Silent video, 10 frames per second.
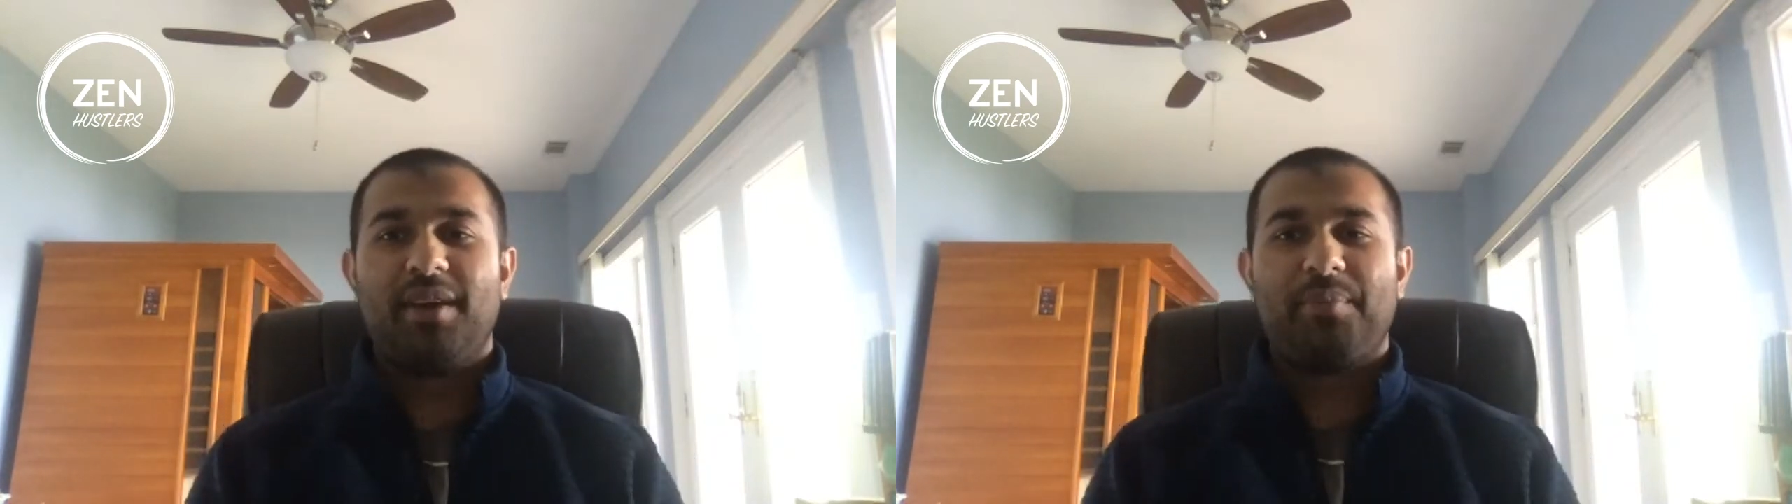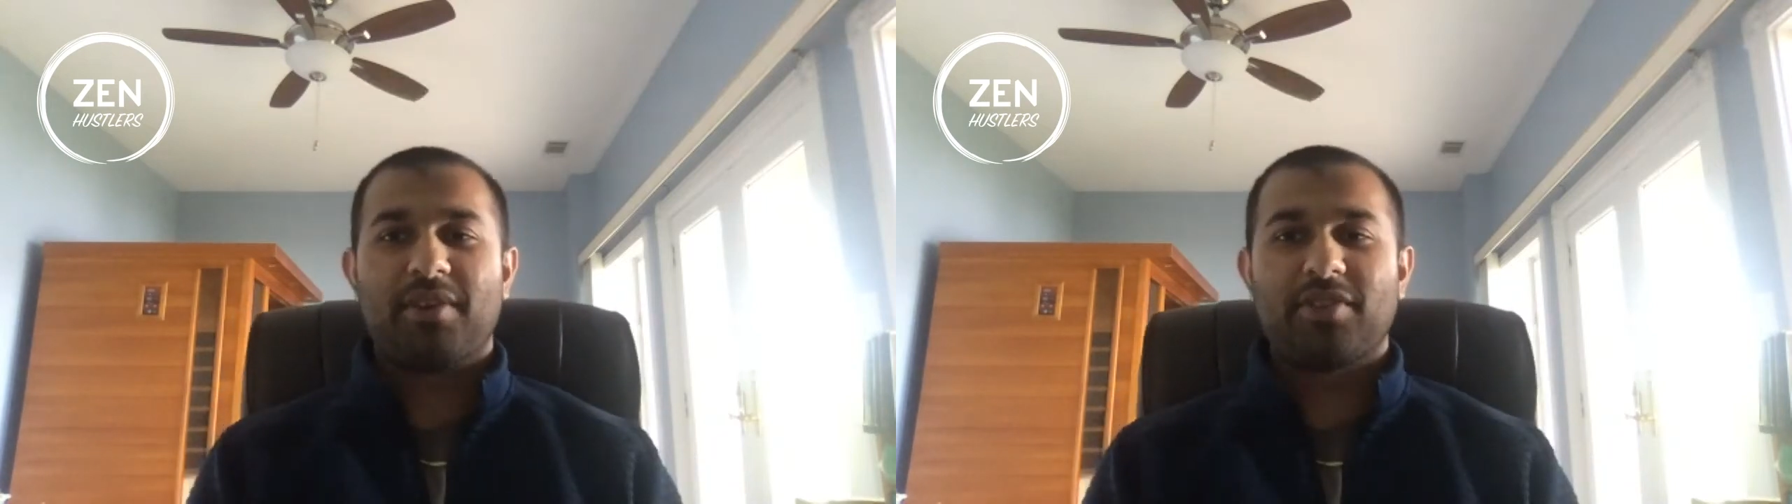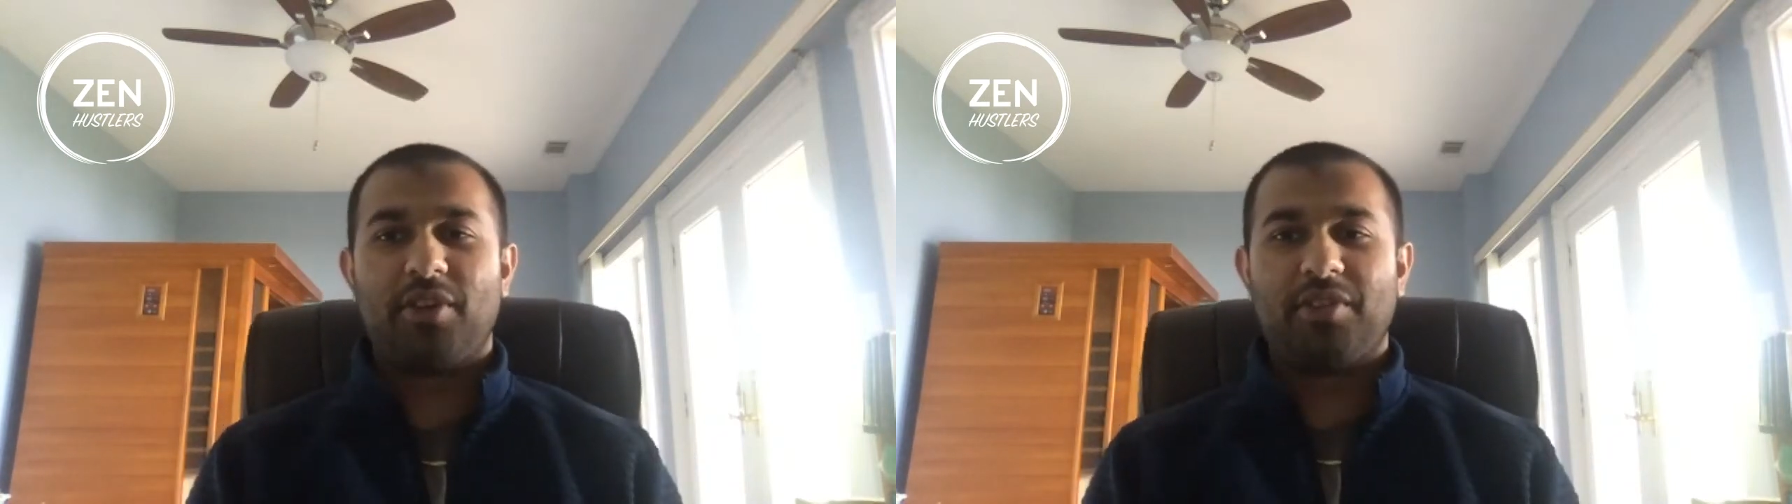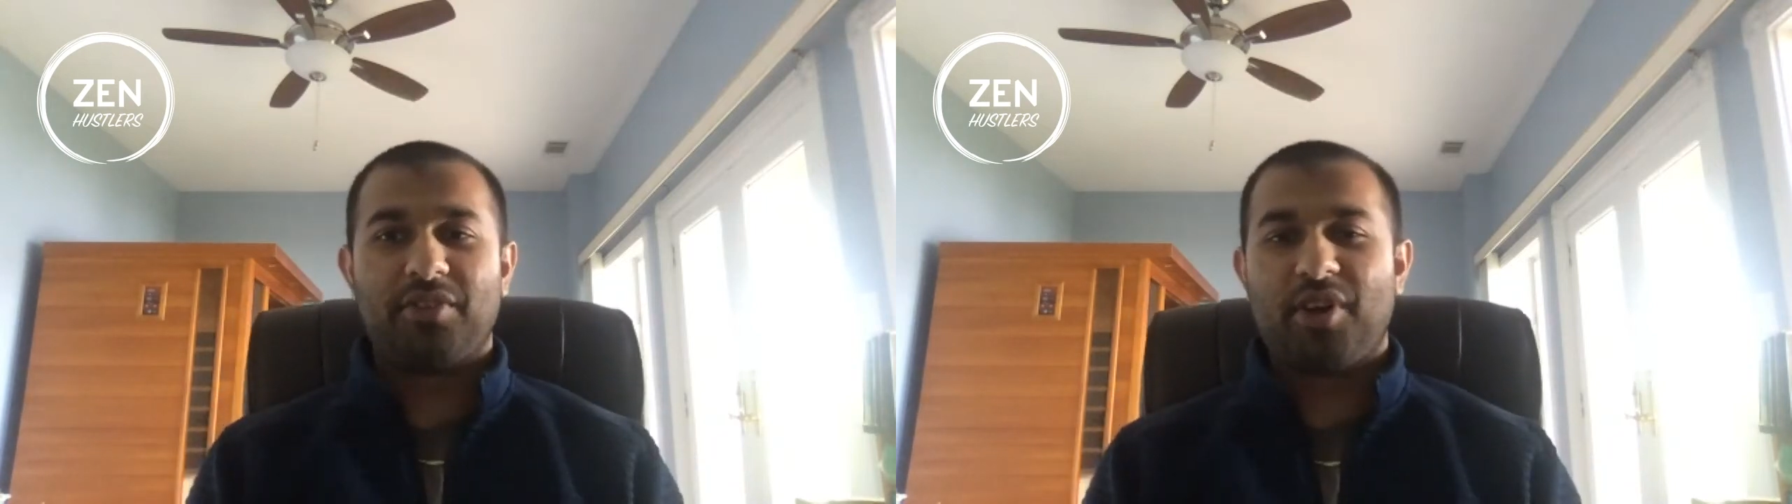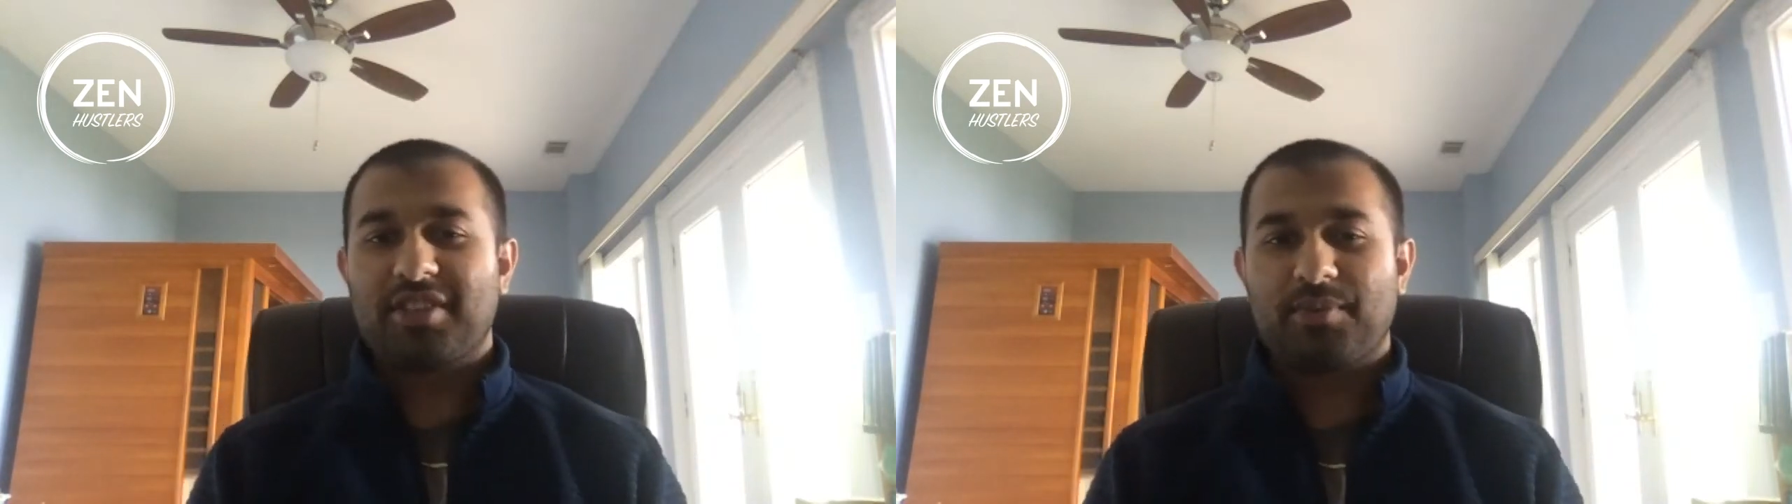Because all the
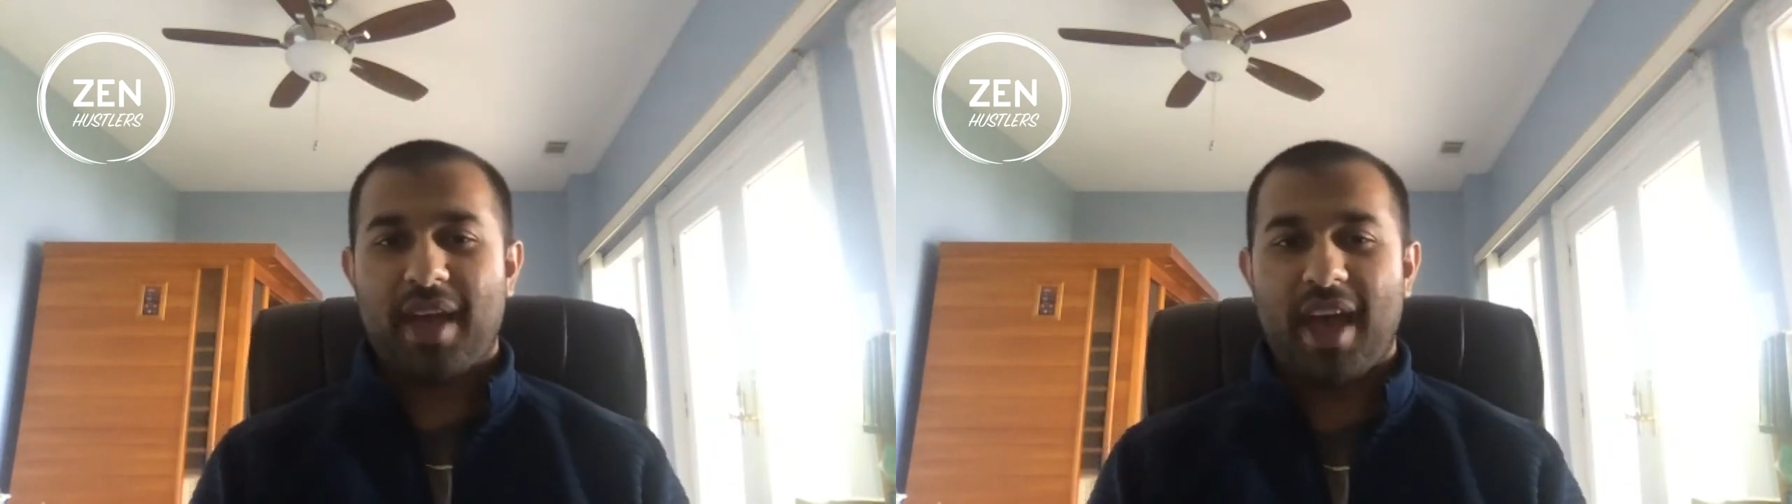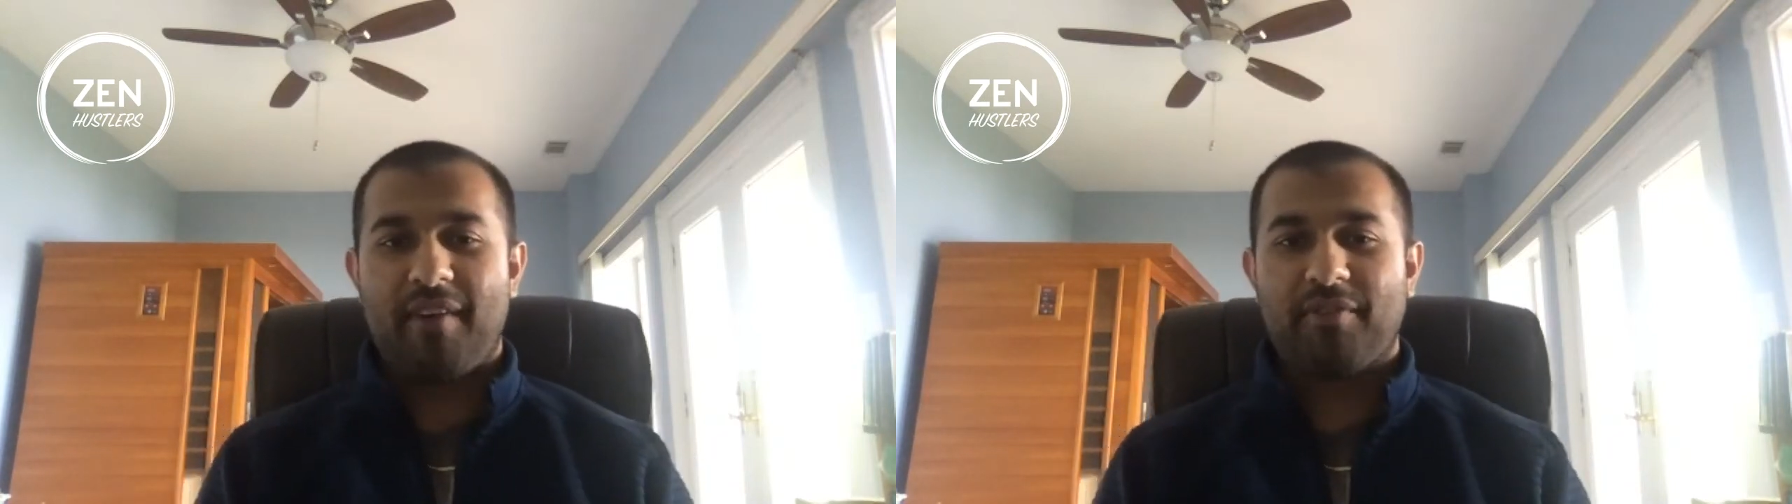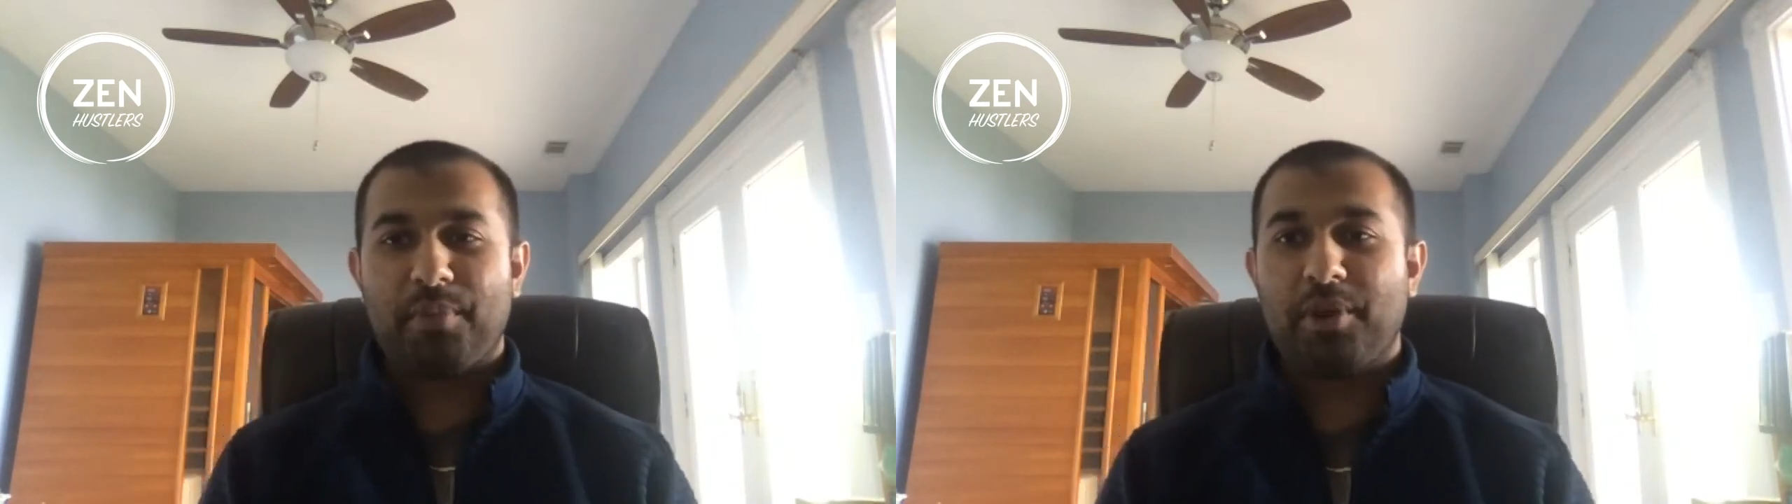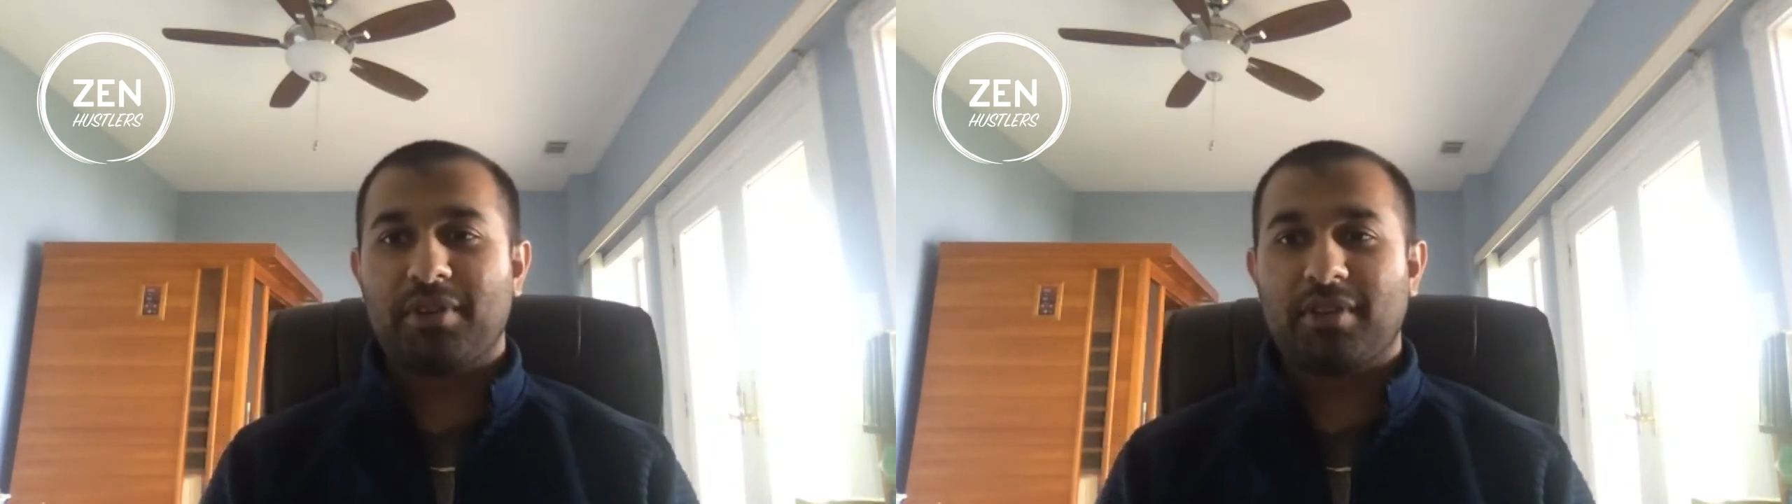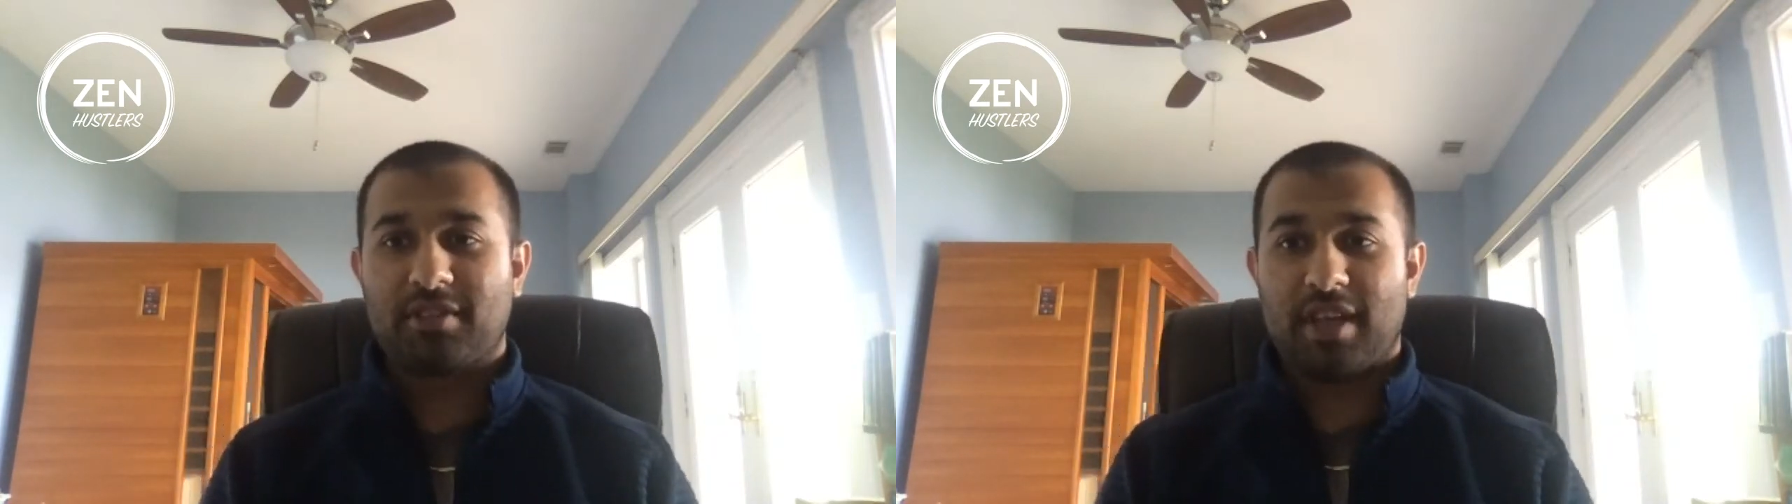thoughts that we have are merely